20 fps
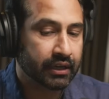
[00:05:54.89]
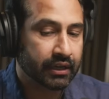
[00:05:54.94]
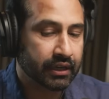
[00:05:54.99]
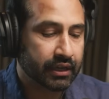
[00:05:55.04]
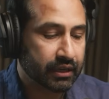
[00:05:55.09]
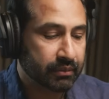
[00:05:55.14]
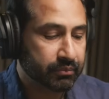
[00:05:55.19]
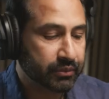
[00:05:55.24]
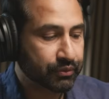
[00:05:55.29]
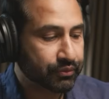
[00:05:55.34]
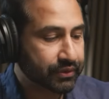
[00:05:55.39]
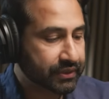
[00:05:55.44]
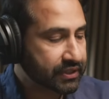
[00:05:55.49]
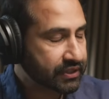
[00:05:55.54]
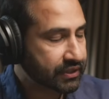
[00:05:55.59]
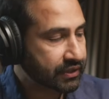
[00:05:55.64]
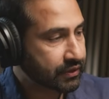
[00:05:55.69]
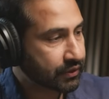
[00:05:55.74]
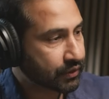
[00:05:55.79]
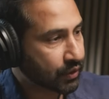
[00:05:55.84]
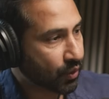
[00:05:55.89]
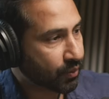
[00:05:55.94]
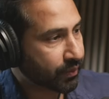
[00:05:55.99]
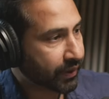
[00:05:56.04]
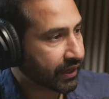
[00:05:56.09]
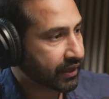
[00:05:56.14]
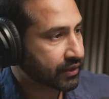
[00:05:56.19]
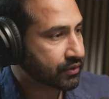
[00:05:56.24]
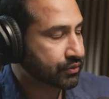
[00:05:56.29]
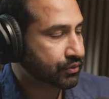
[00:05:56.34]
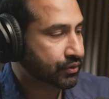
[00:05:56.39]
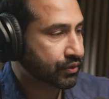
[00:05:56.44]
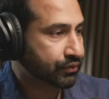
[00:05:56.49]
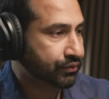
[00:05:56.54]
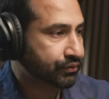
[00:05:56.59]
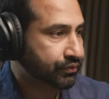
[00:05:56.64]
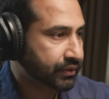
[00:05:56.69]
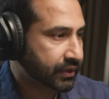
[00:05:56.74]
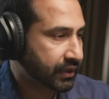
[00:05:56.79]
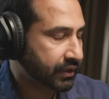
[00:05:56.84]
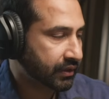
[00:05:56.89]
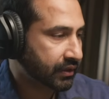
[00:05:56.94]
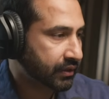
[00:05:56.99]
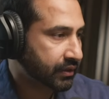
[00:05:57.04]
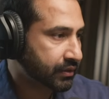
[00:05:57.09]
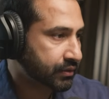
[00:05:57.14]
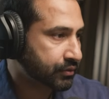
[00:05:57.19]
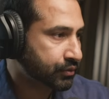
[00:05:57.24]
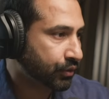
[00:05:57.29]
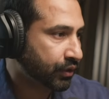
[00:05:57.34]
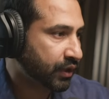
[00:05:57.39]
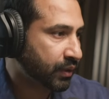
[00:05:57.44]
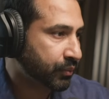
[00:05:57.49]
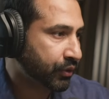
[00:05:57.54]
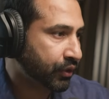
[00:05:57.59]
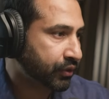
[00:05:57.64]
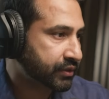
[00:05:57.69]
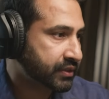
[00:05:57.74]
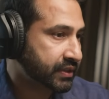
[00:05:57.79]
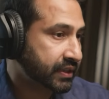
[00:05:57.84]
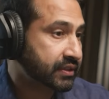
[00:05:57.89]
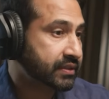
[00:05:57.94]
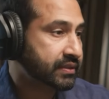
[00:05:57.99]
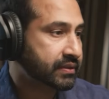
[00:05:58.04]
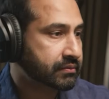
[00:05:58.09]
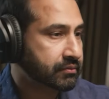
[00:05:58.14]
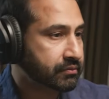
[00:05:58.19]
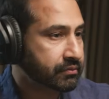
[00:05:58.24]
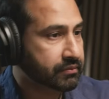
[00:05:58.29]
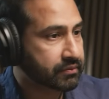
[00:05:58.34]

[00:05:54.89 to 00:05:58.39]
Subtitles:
But we're just gonna go back and sort of talk about since